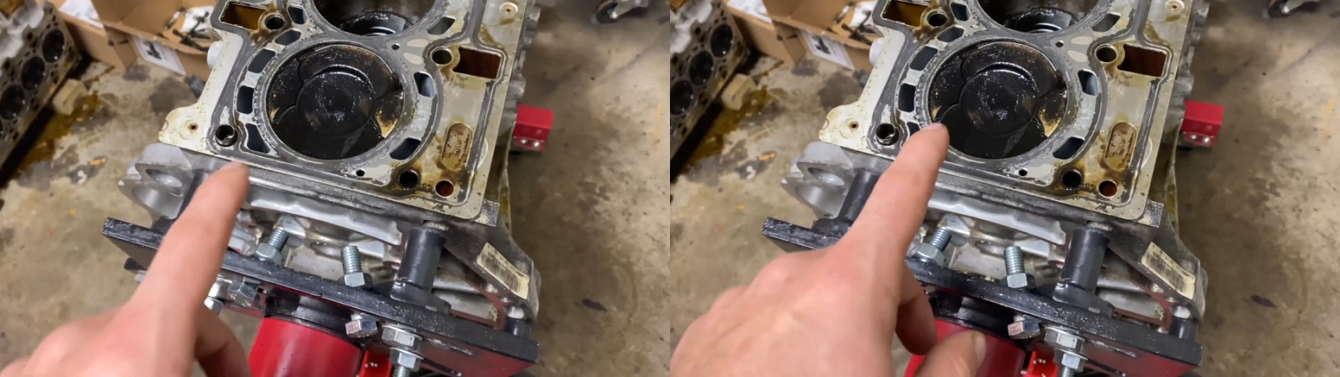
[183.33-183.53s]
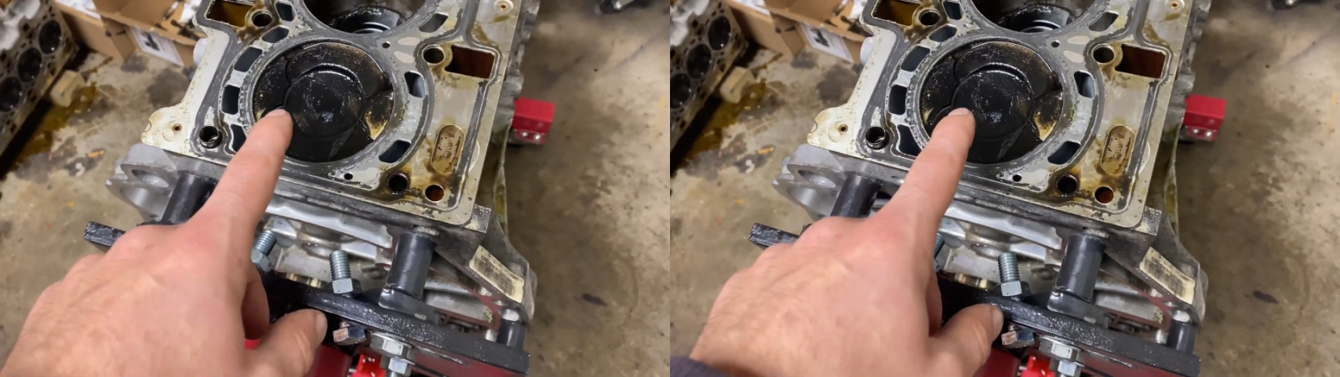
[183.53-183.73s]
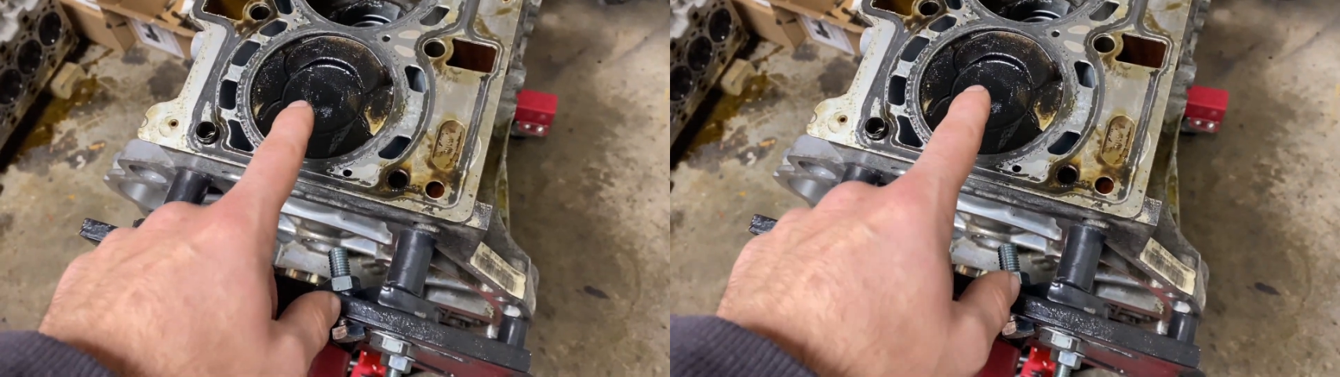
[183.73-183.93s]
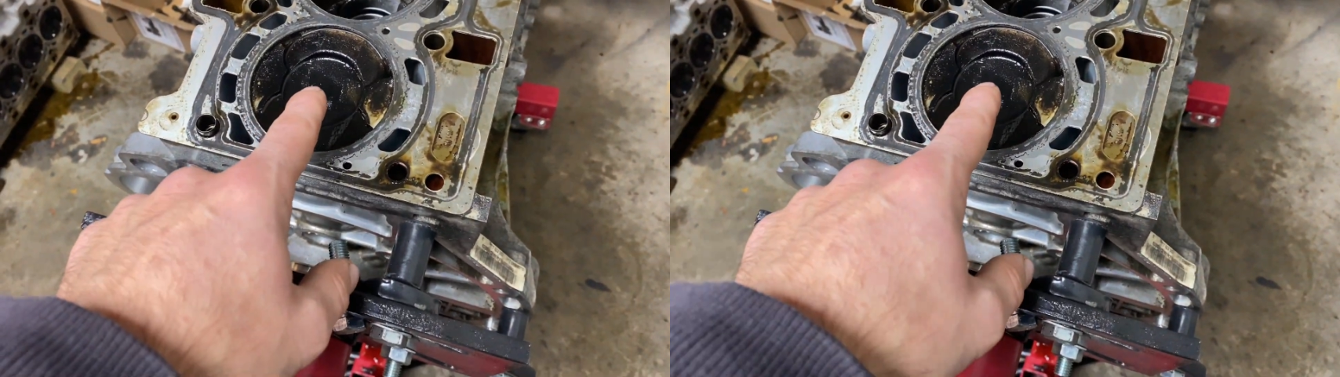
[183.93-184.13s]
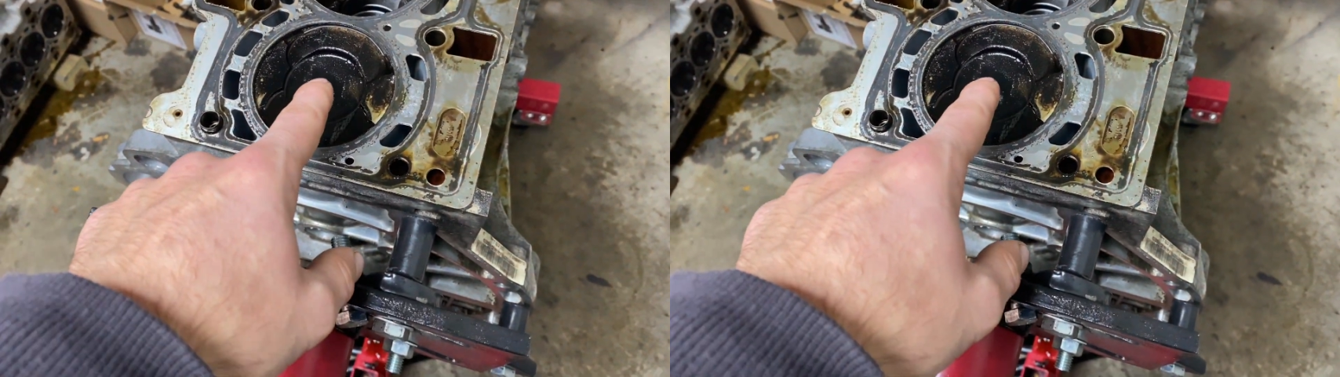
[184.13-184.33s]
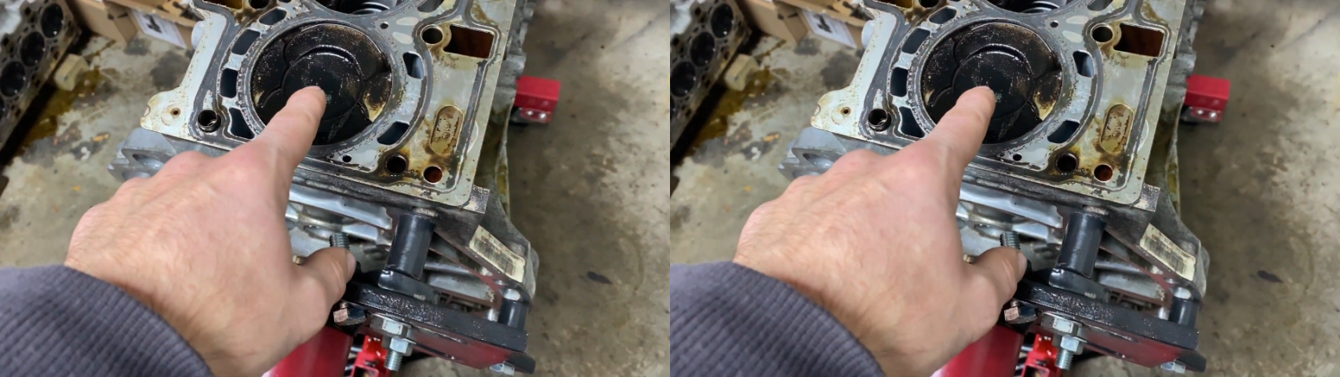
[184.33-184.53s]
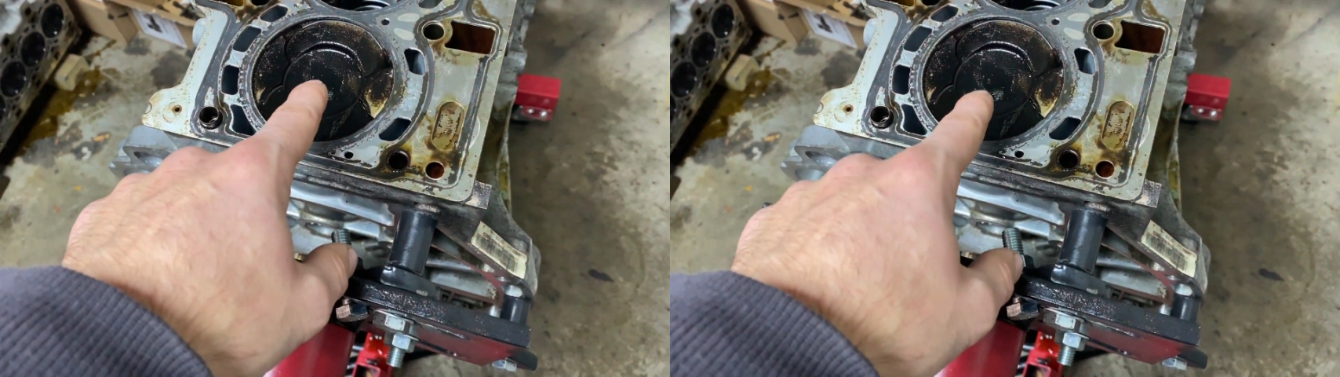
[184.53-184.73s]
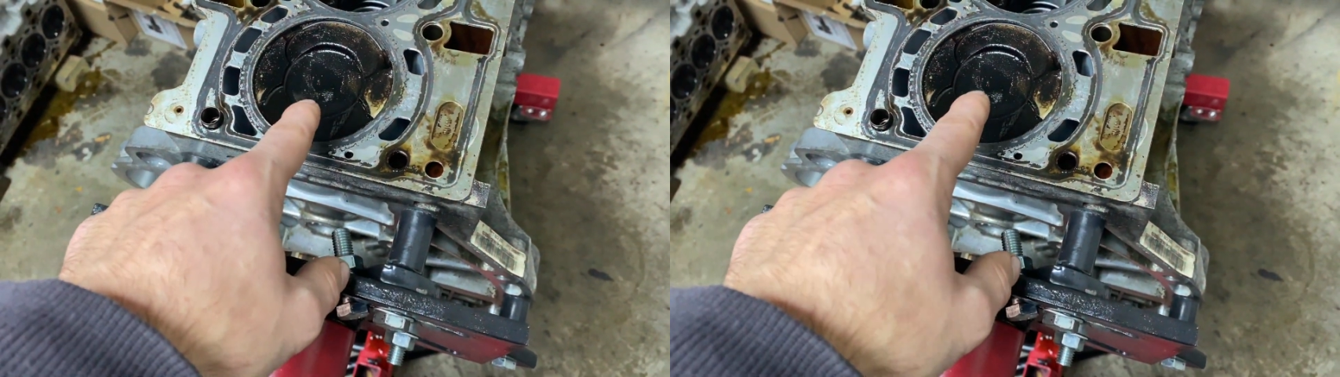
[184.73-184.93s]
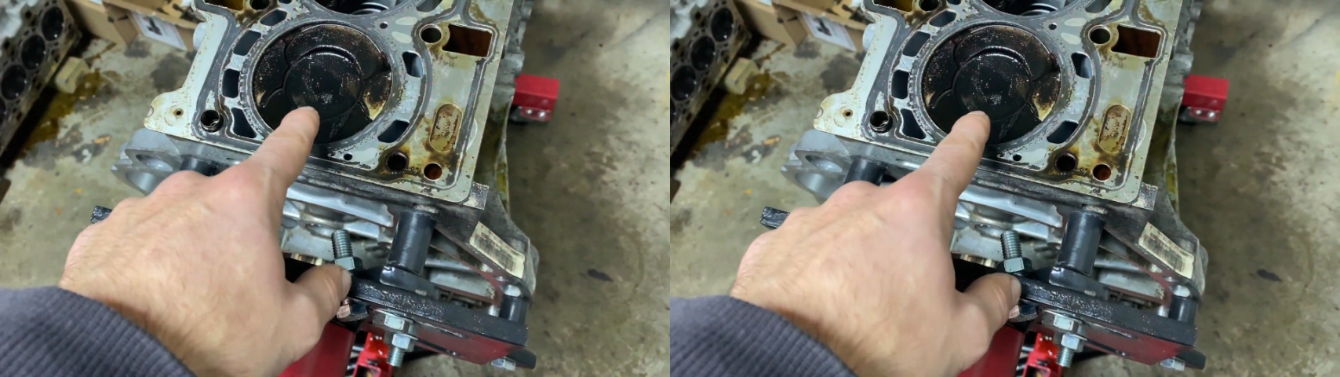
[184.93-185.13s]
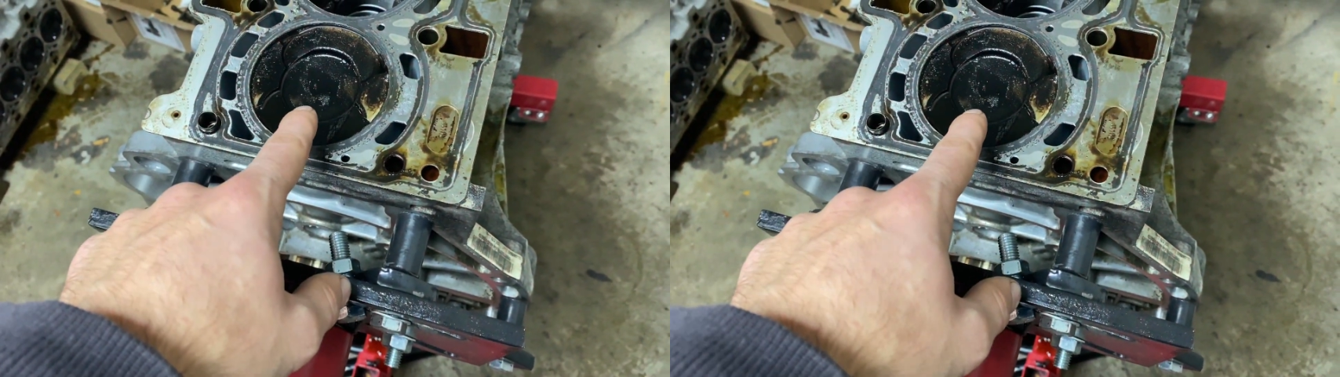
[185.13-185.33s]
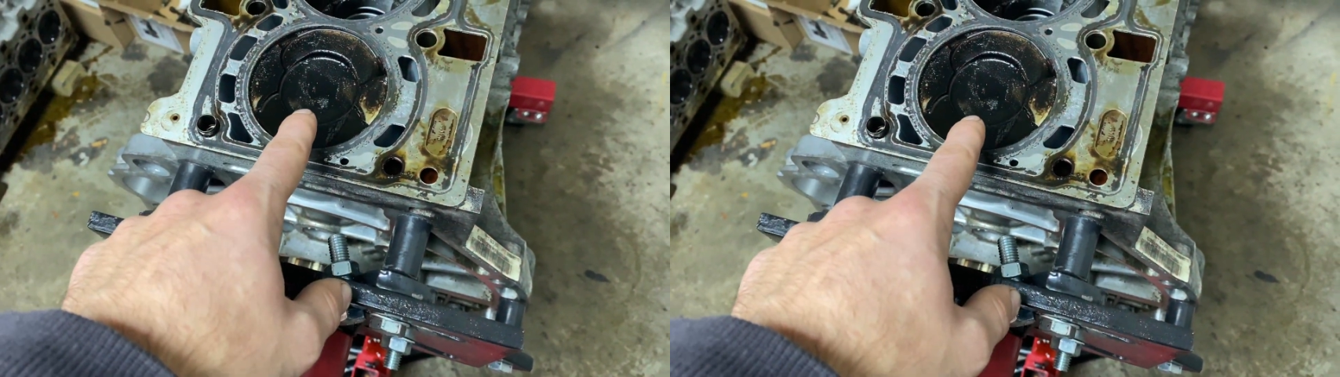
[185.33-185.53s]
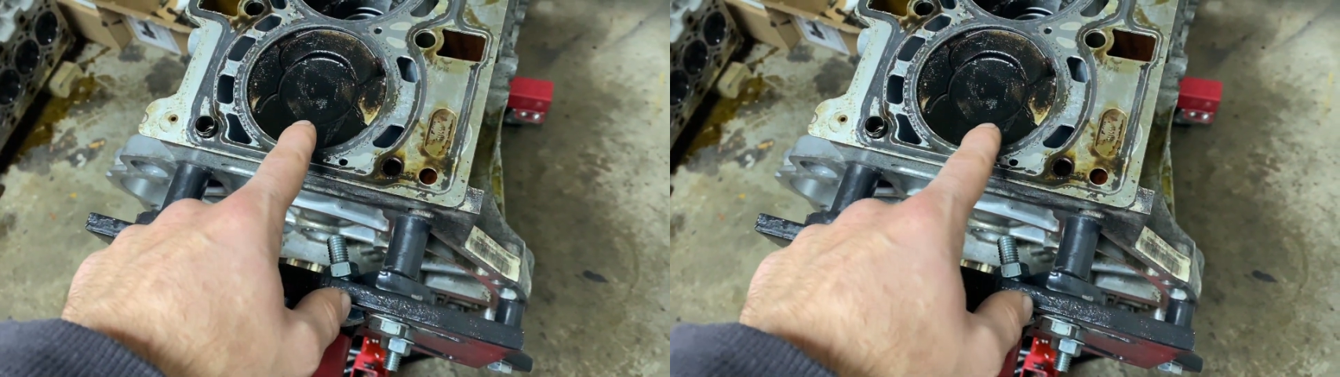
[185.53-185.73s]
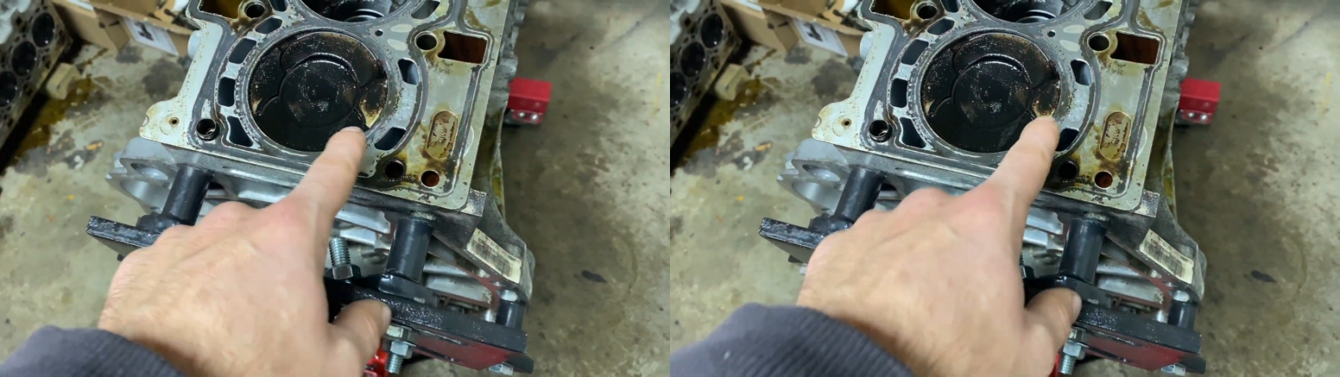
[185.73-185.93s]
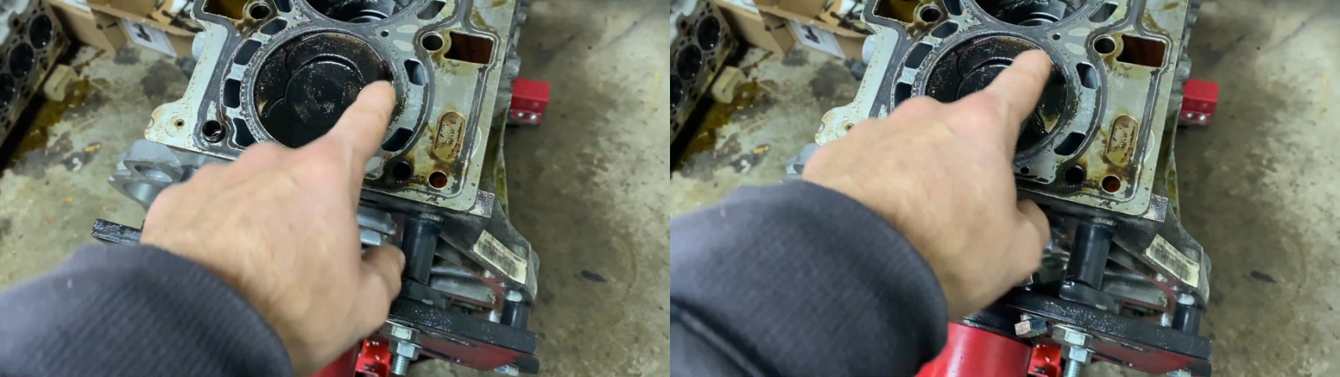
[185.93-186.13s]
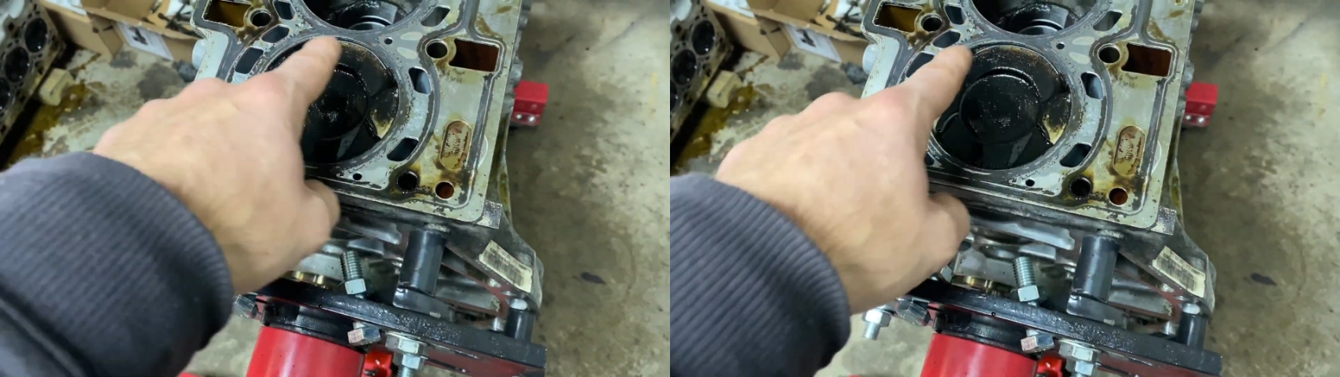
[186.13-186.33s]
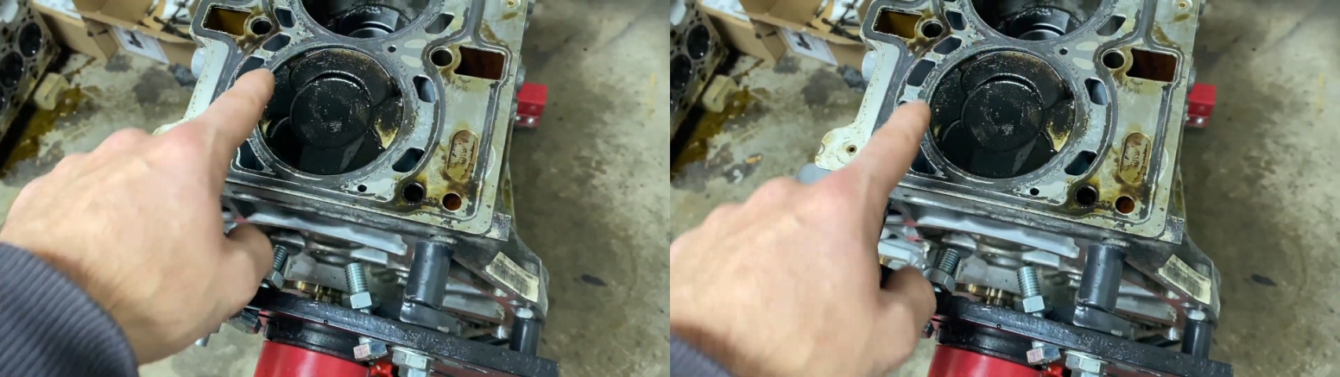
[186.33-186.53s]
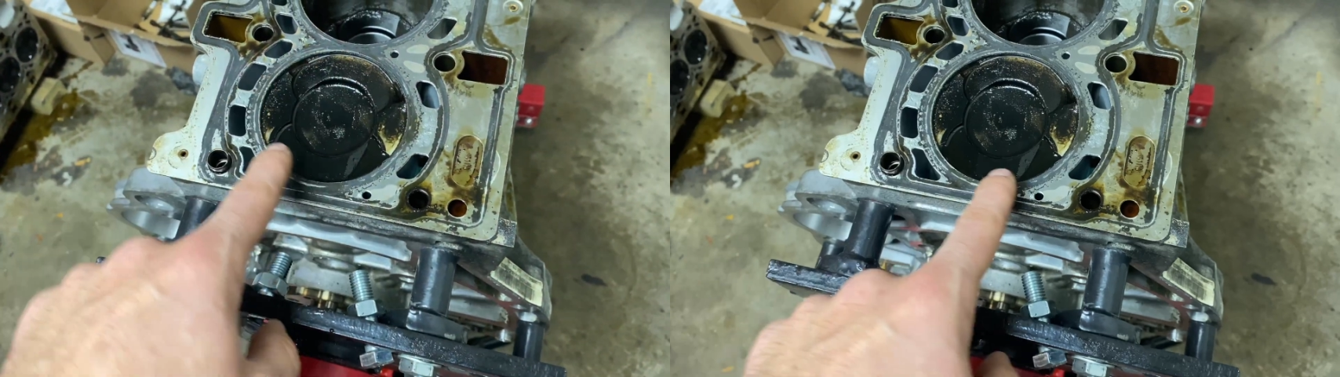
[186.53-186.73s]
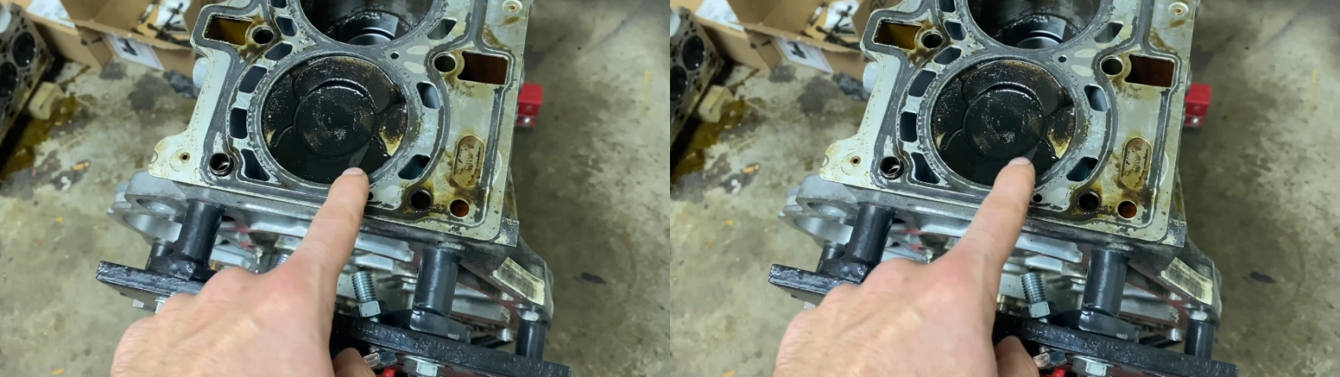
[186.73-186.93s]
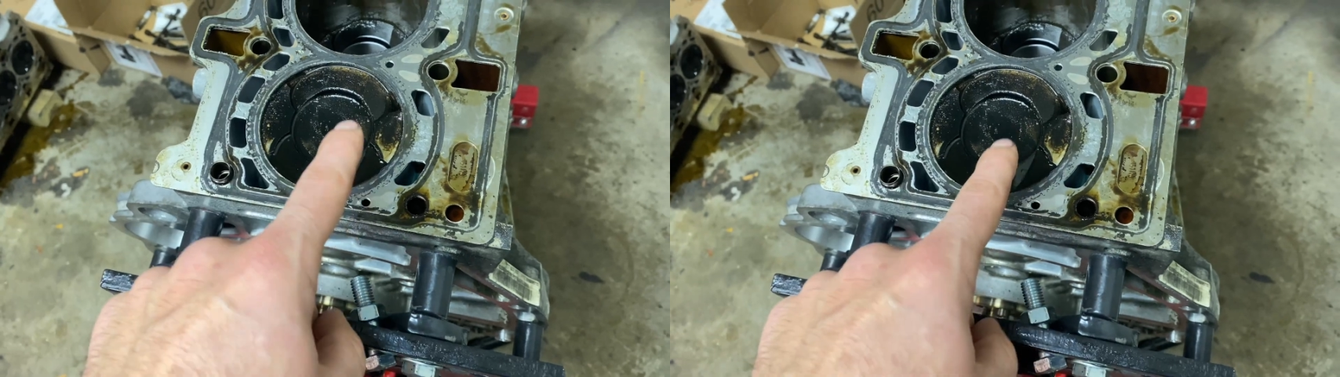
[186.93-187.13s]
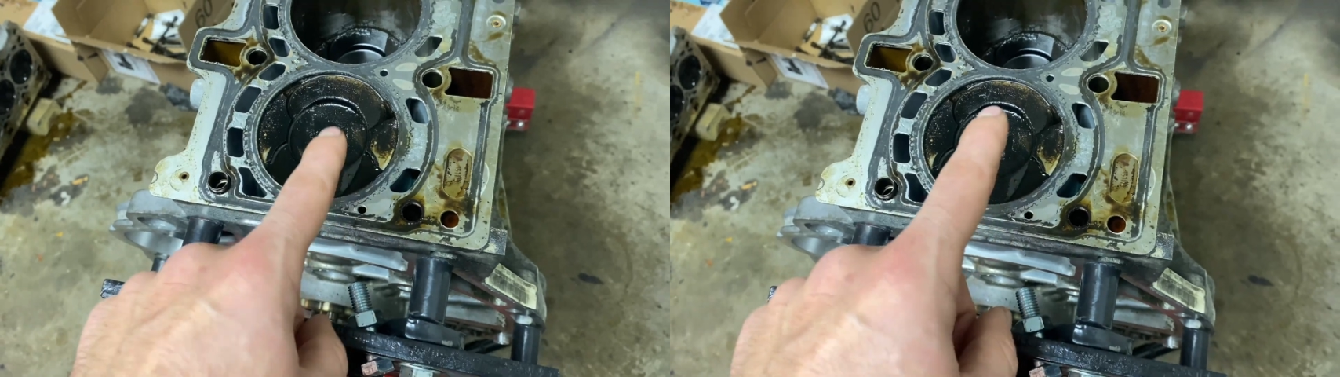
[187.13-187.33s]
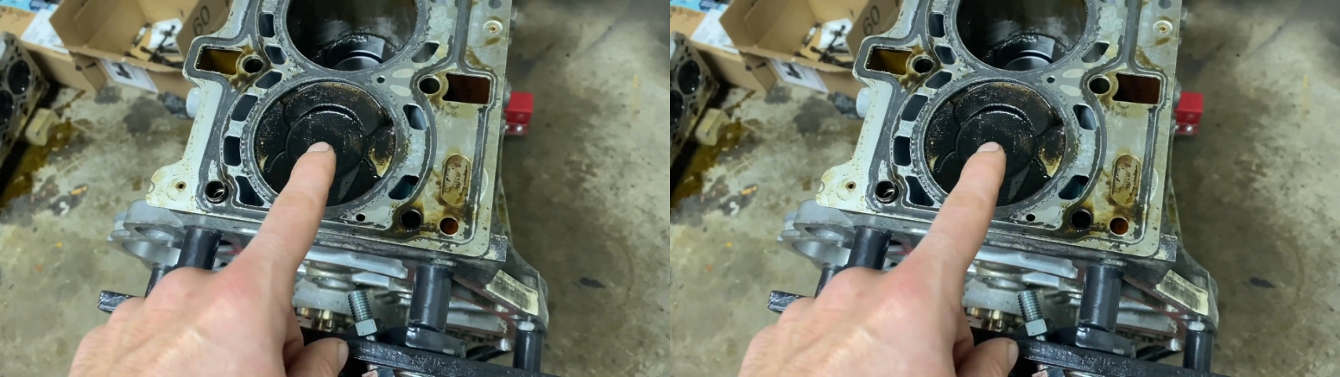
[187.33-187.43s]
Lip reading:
Nobody's mouth can be seen.